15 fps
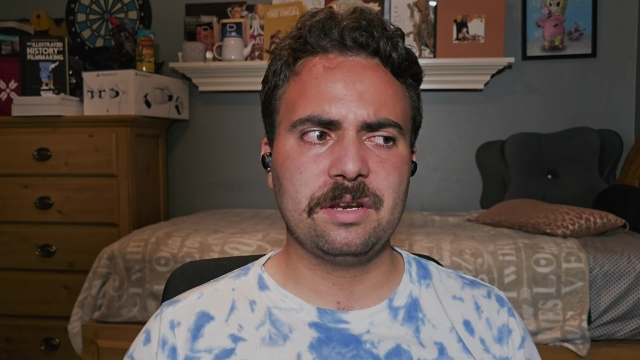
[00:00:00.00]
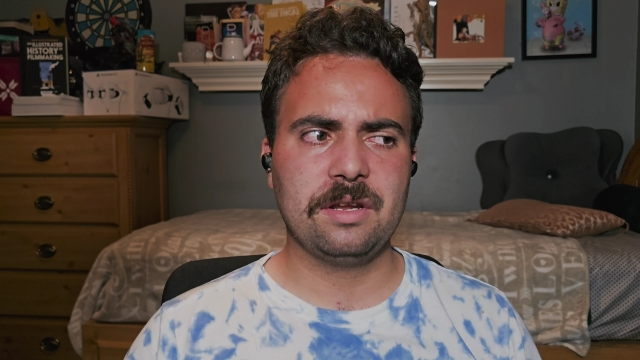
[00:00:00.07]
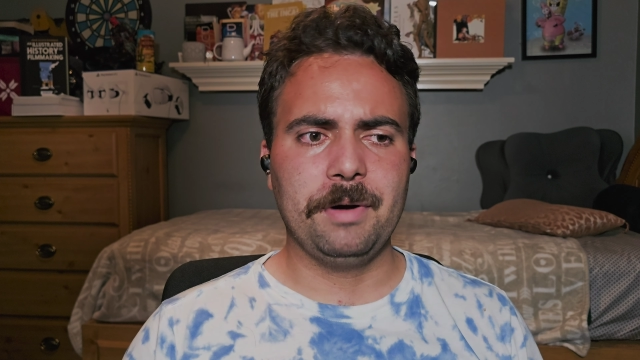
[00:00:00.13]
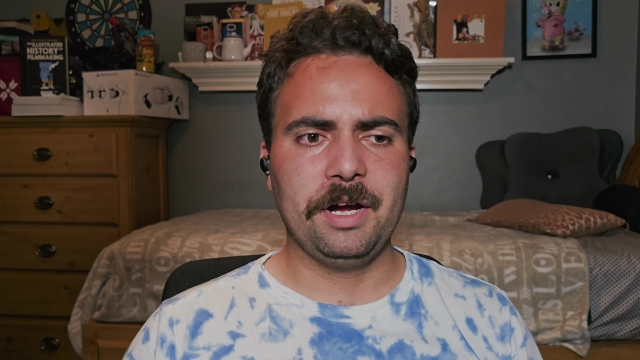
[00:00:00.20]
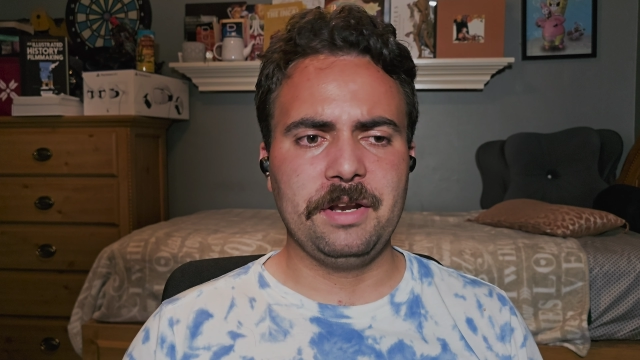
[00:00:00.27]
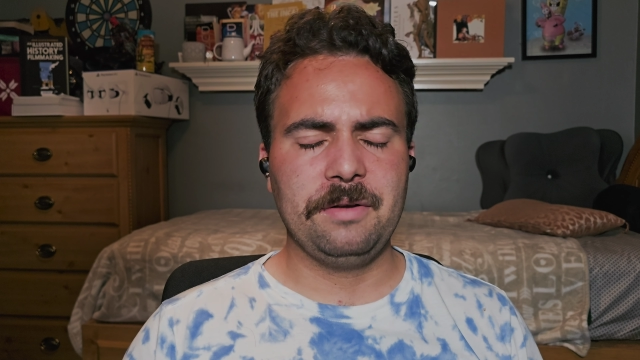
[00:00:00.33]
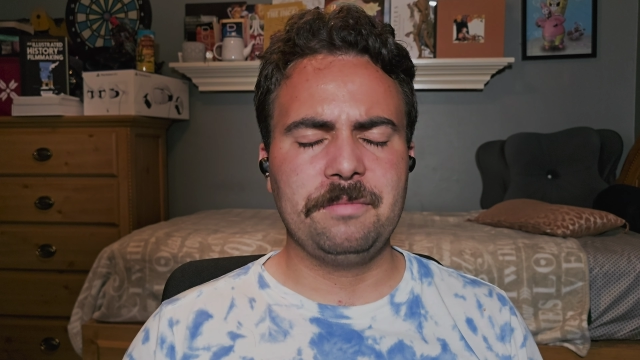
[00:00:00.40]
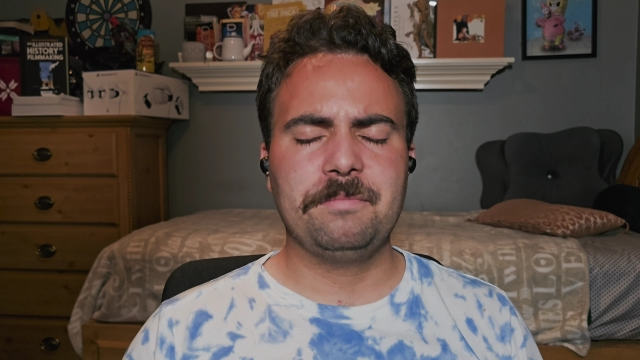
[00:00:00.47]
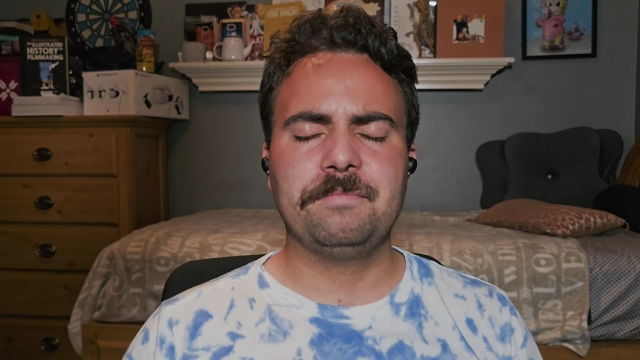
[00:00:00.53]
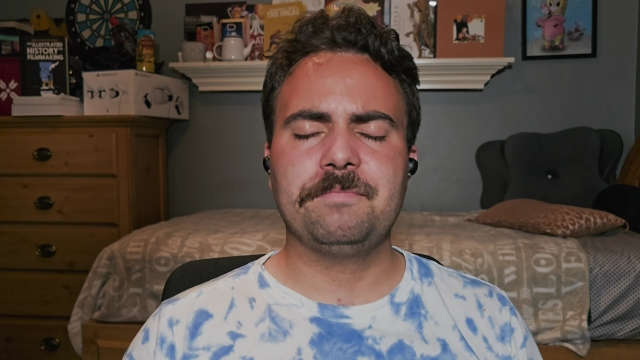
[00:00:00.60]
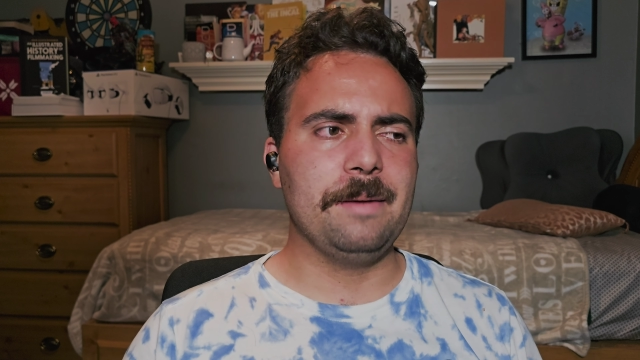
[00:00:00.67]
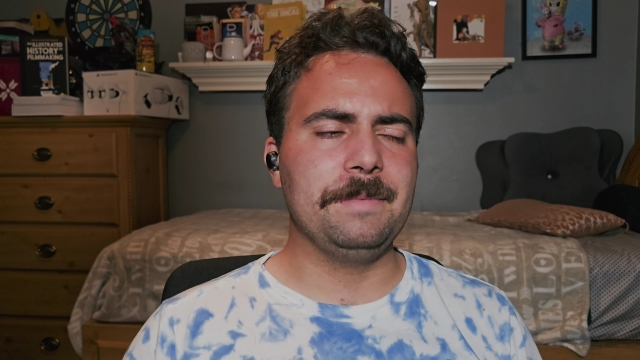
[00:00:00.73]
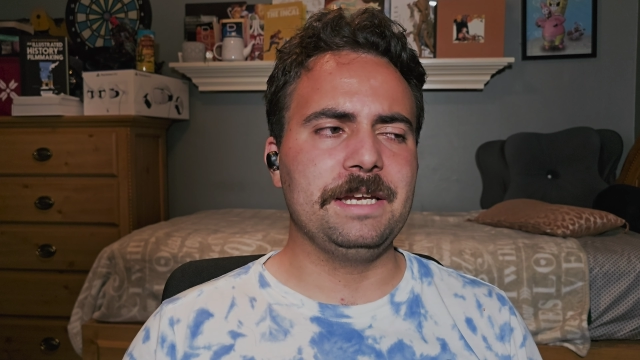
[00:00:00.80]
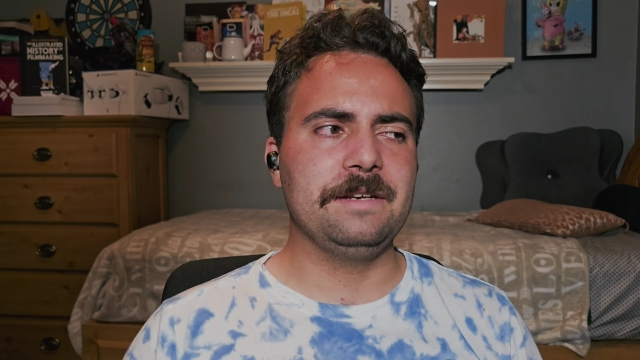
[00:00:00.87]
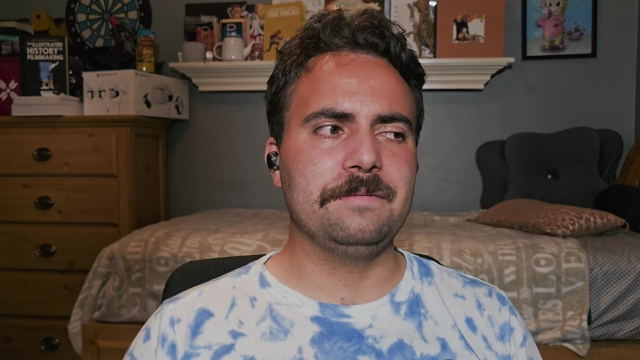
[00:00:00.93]
but
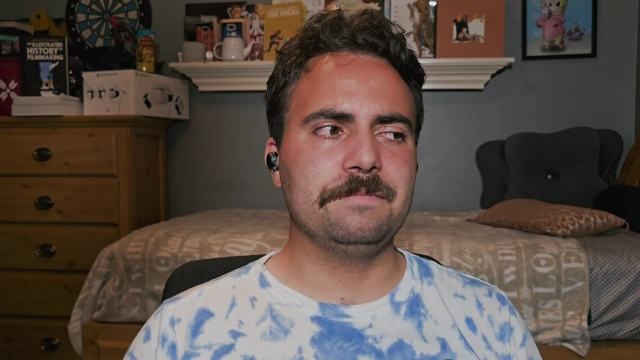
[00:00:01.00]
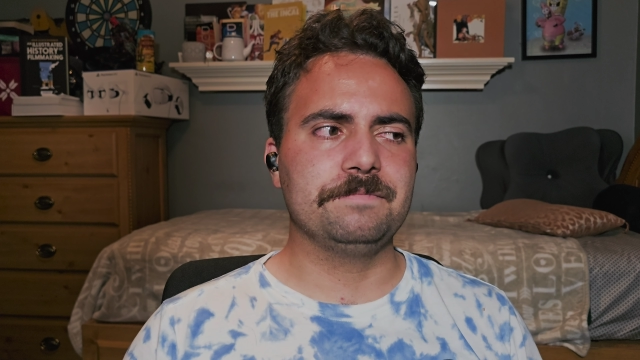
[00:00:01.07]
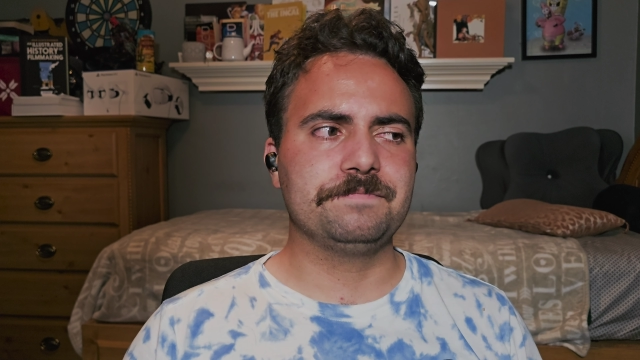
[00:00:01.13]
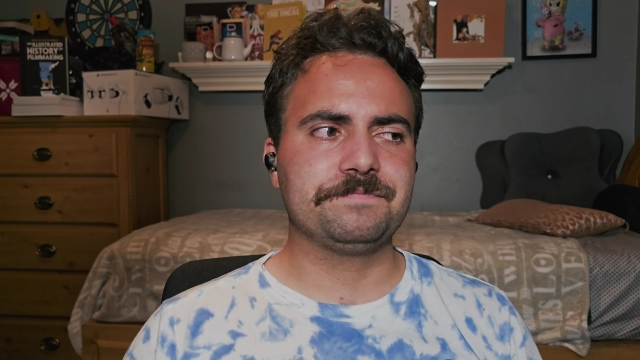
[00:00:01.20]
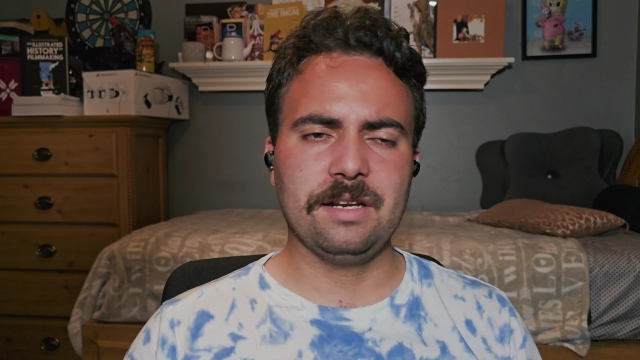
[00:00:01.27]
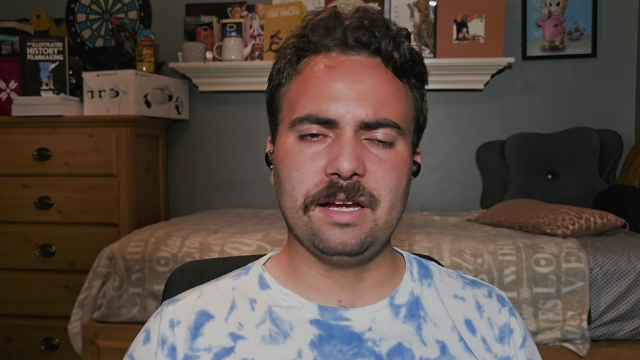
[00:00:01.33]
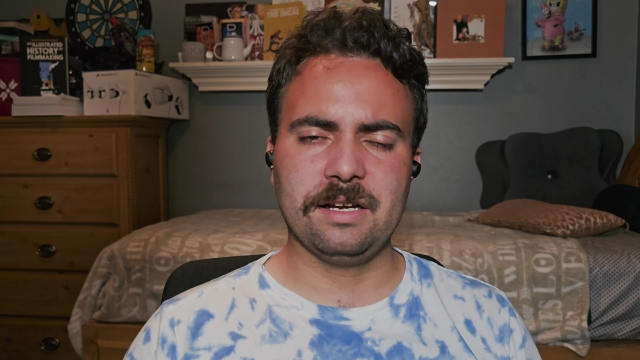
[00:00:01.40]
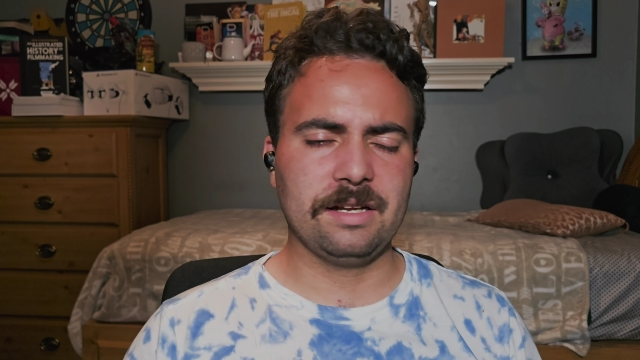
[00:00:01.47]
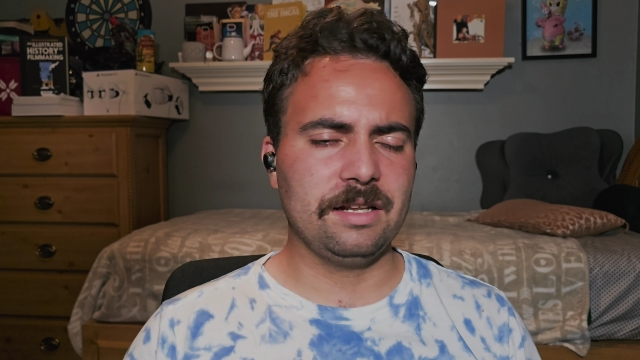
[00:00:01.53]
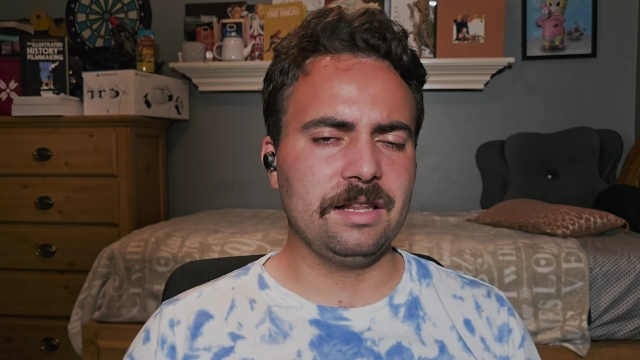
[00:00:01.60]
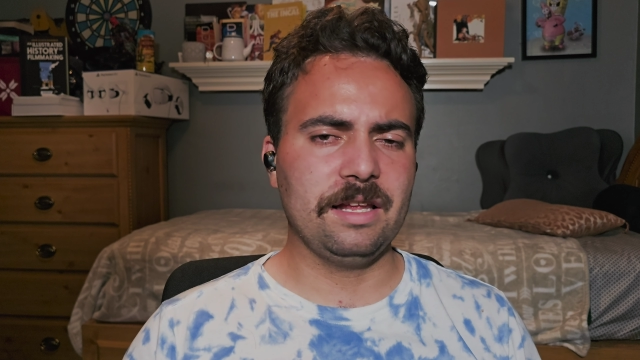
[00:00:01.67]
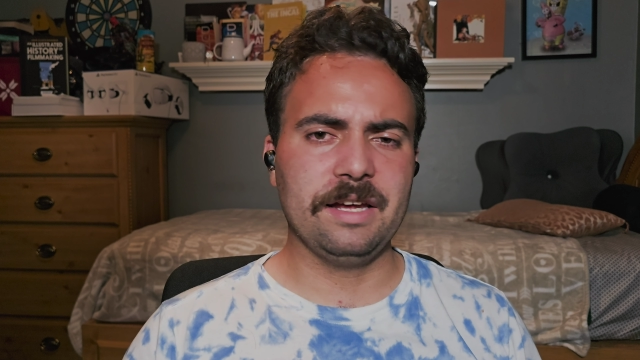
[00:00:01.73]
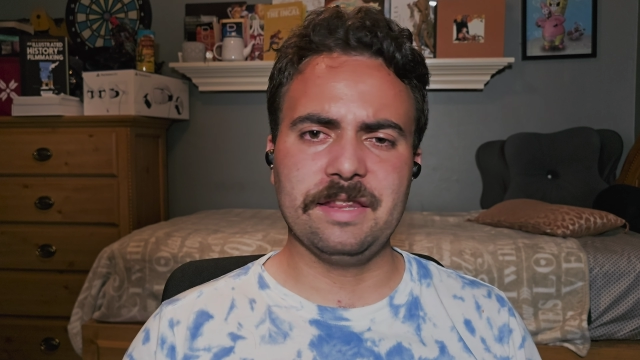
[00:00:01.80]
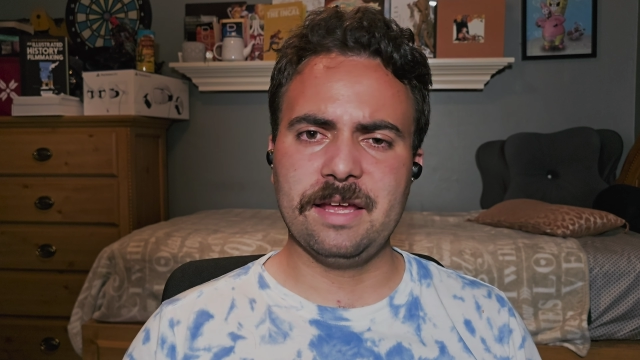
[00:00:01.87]
I mean, not gonna lie,